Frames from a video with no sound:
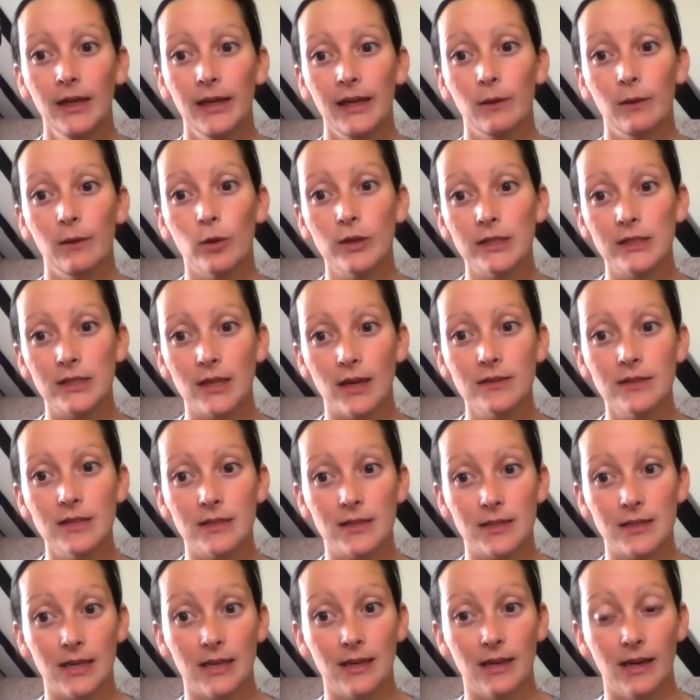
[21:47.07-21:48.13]
What it does
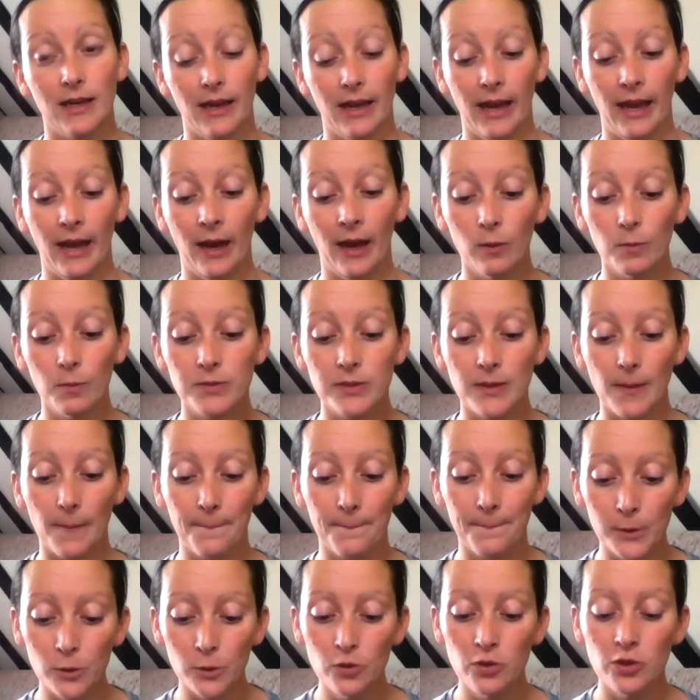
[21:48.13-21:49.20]
is it helps
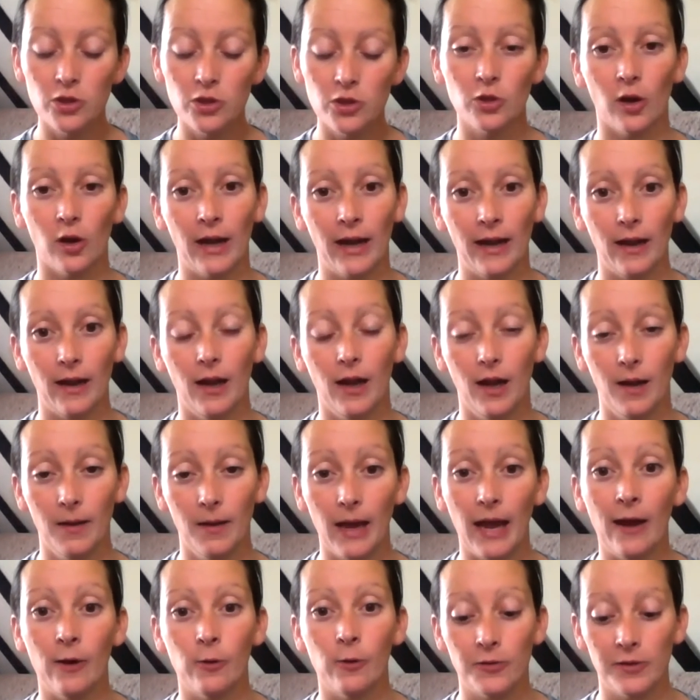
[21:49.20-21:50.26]
boost your
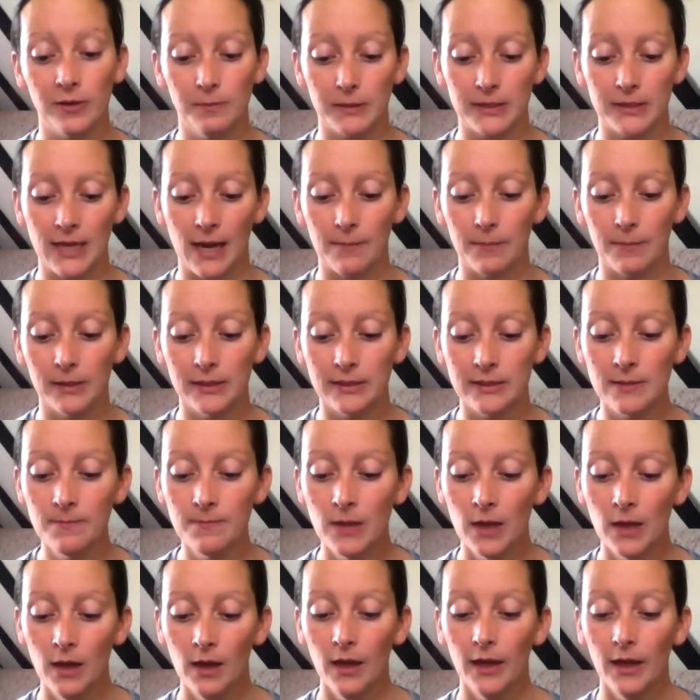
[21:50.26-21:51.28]
healthy metabolism.